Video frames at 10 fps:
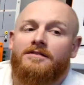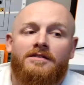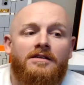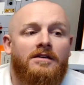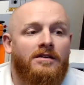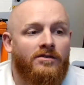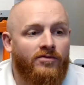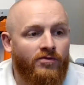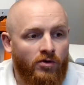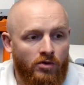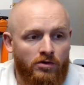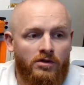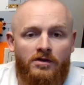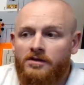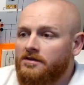is the
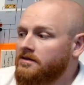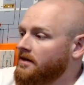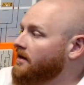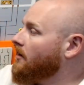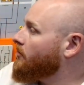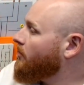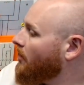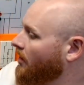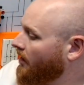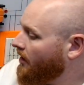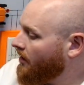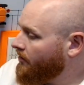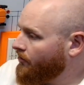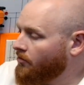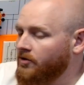full
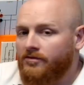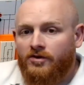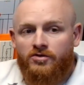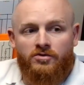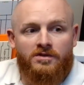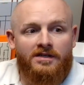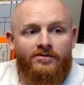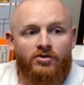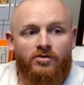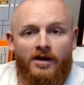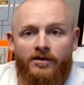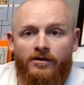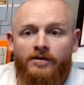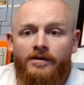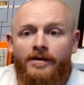setup for when you first receive the
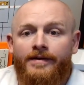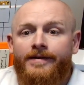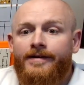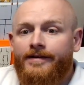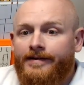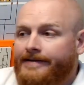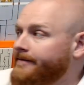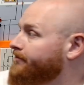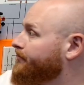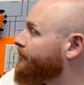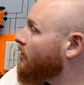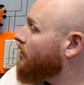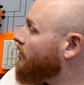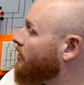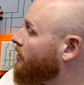trainer.
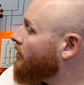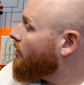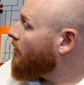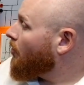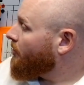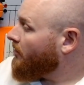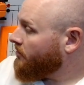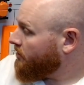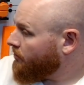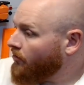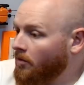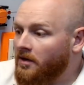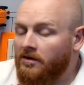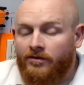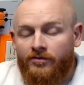Hope that was
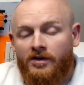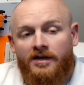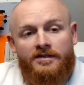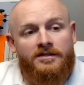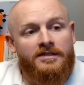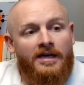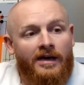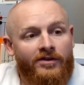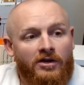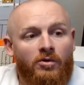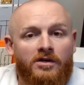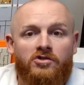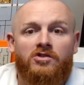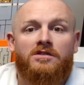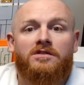informative. If you guys have any
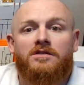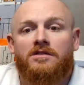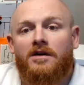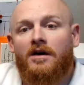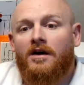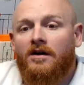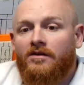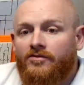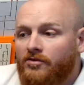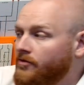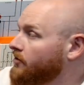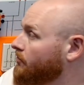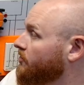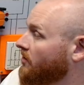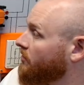questions, feel free to
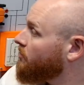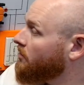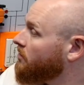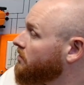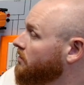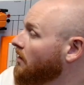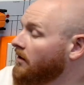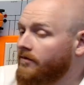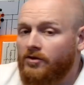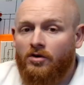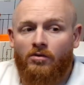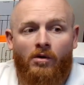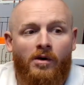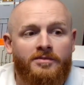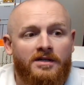reach out to us. If you go to
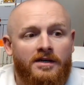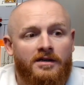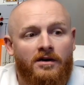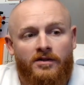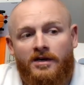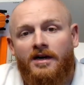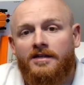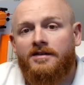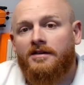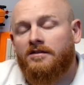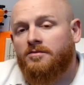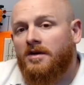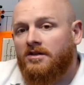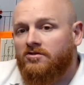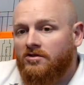our website, on the Contact Us
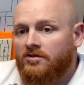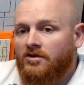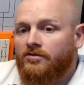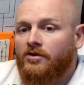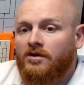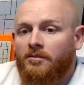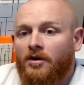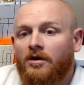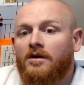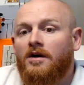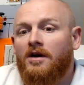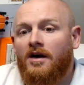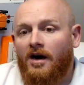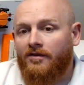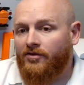page, there is our phone number.
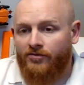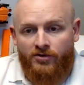Feel